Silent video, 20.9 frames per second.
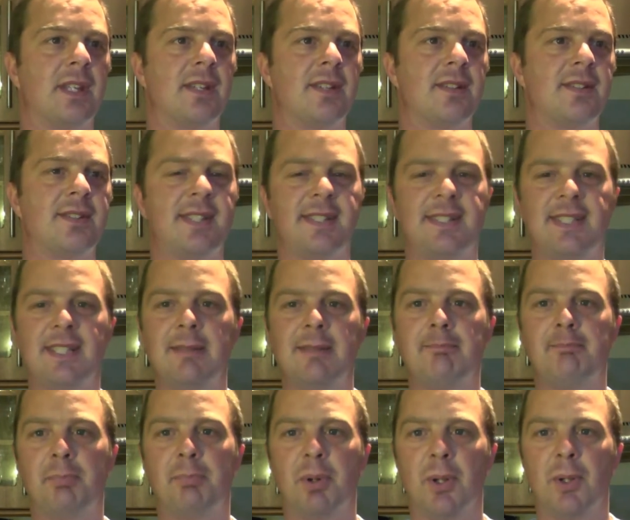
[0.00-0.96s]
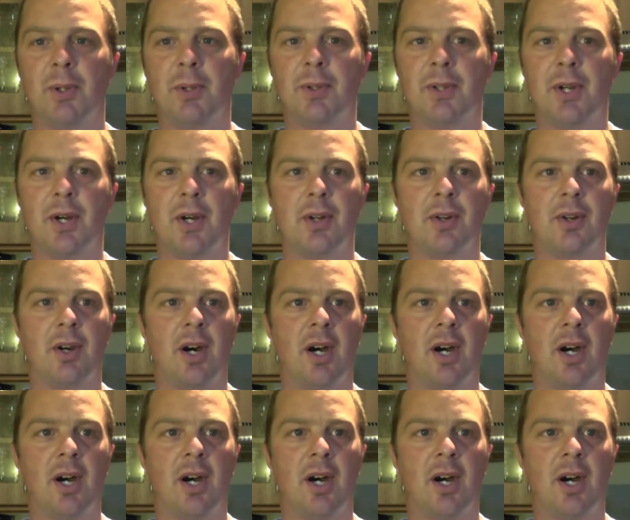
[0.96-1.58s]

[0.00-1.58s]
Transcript: Sitting Bulldog